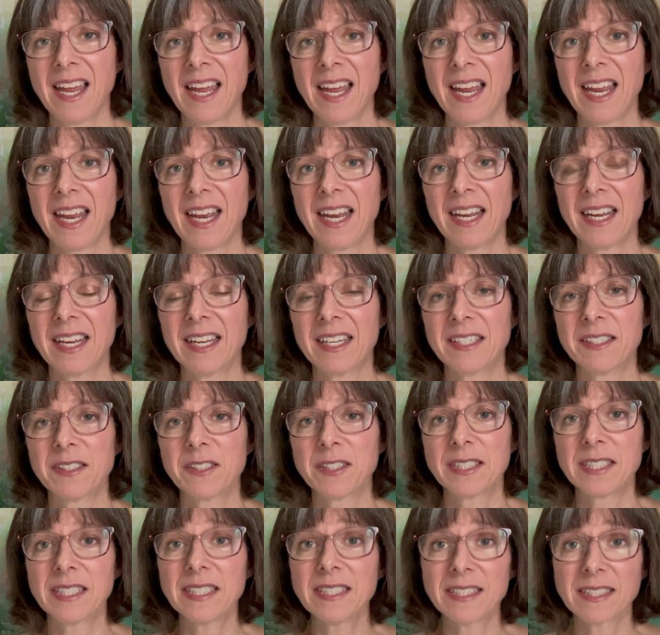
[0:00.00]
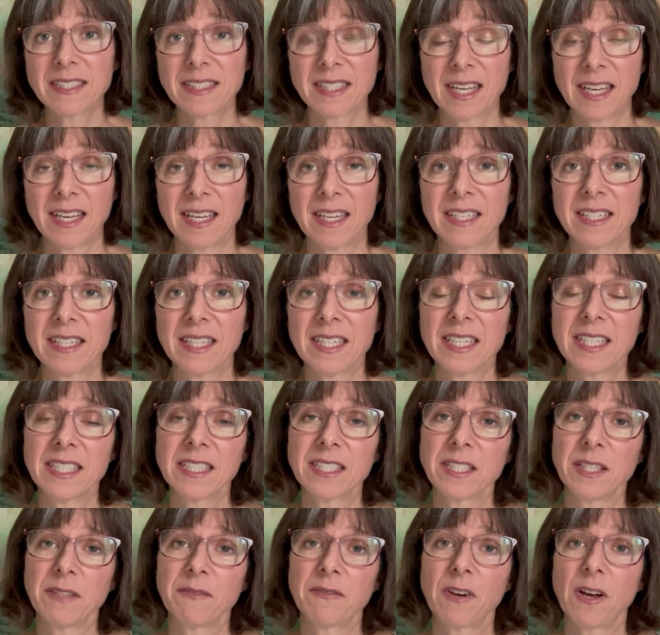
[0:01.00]
And since then, it
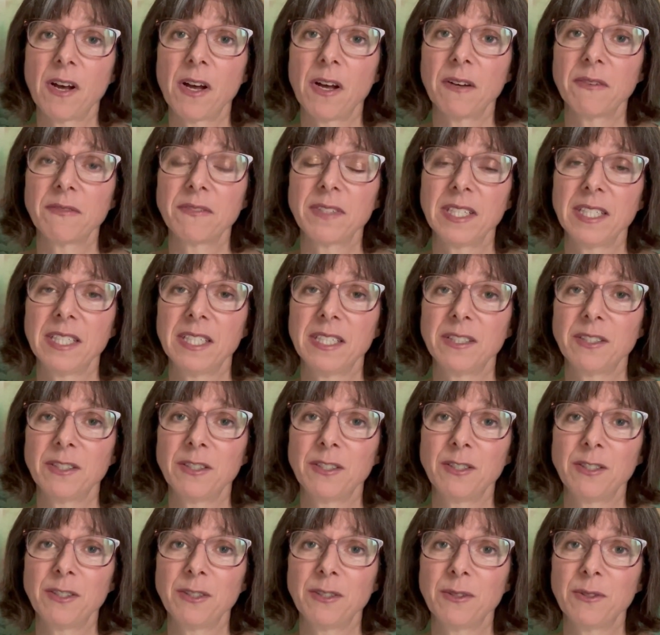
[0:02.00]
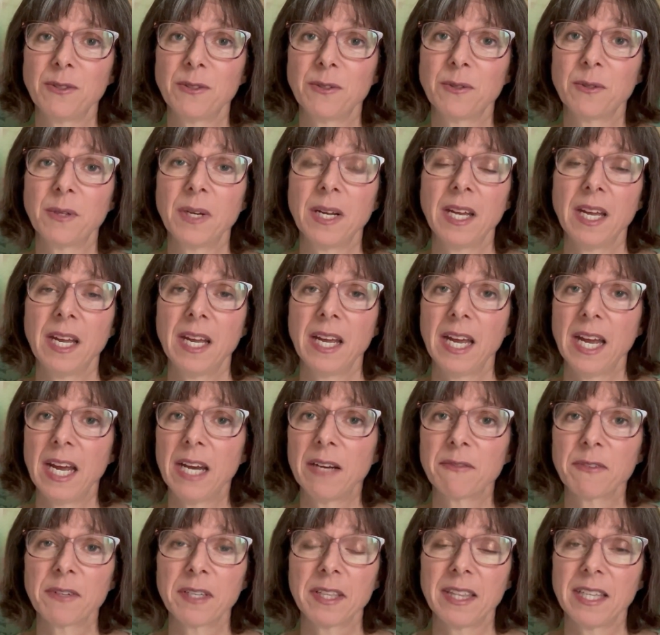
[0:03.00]
has evolved into
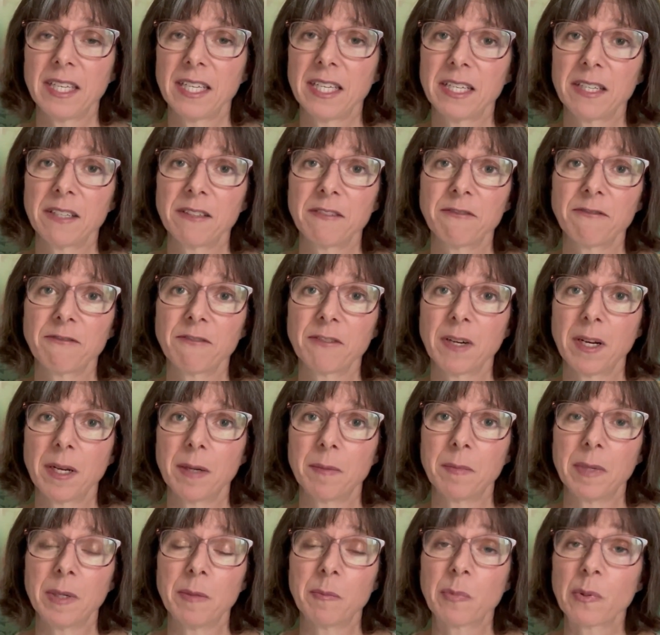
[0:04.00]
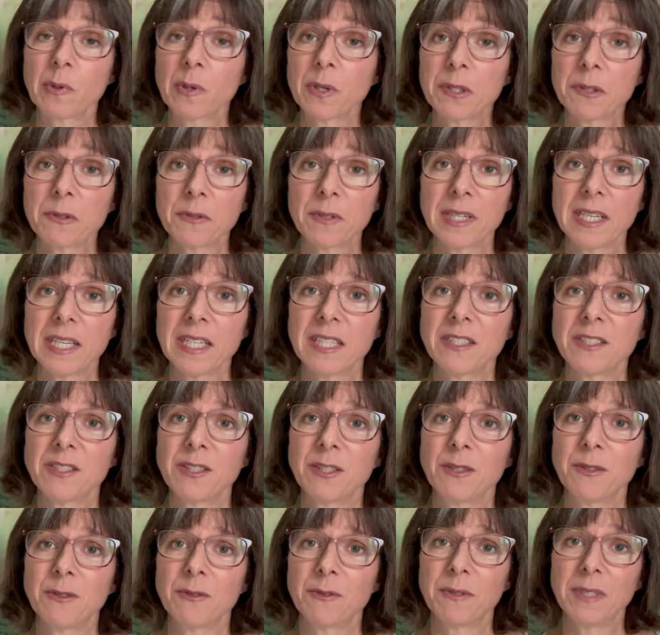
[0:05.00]
everything from embroidery
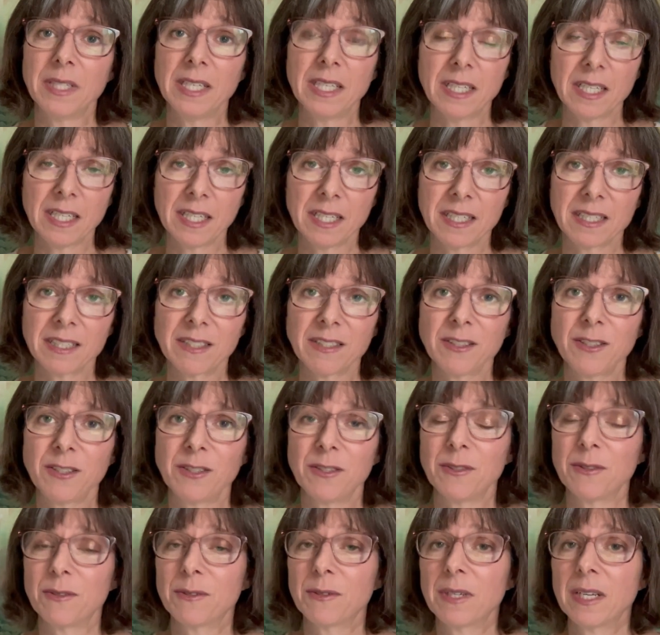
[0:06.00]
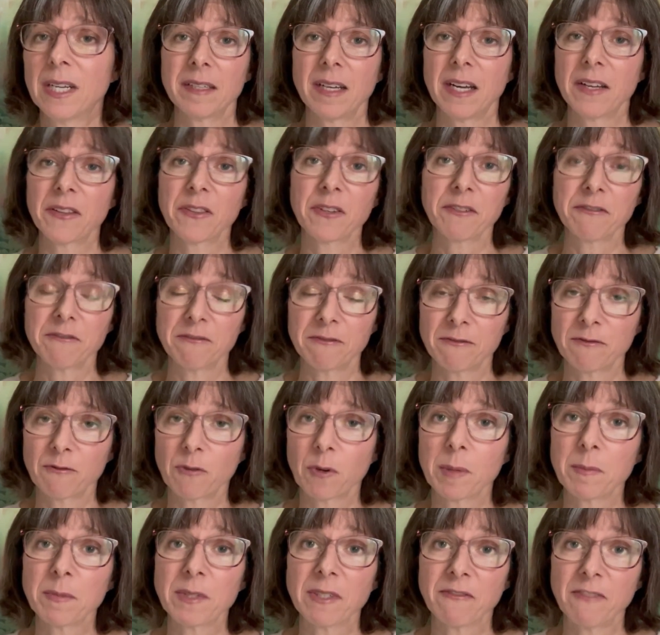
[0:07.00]
to knitting to other
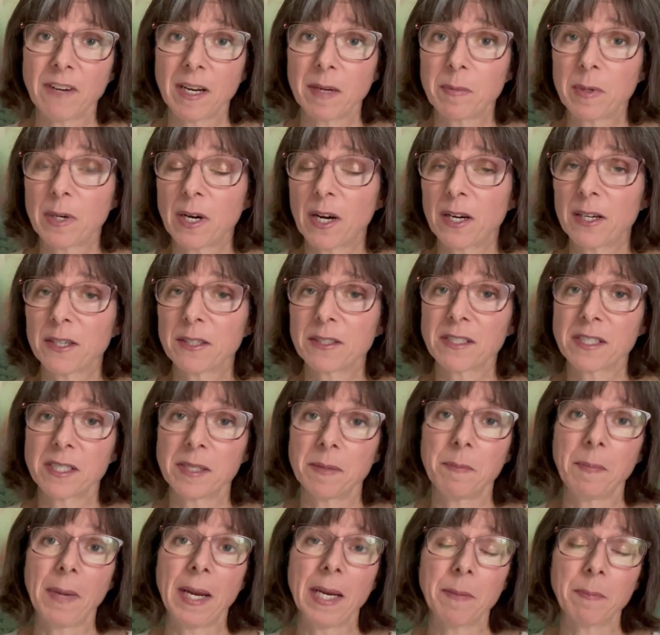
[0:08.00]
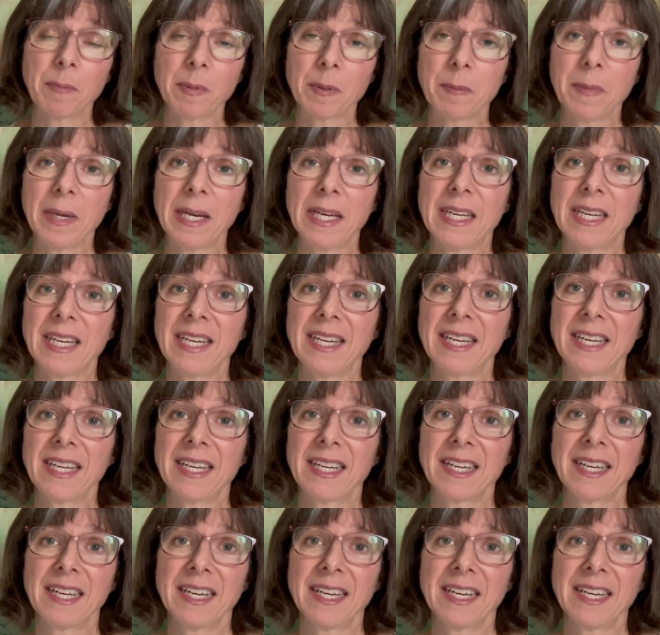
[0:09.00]
forms of fiber art to paper making,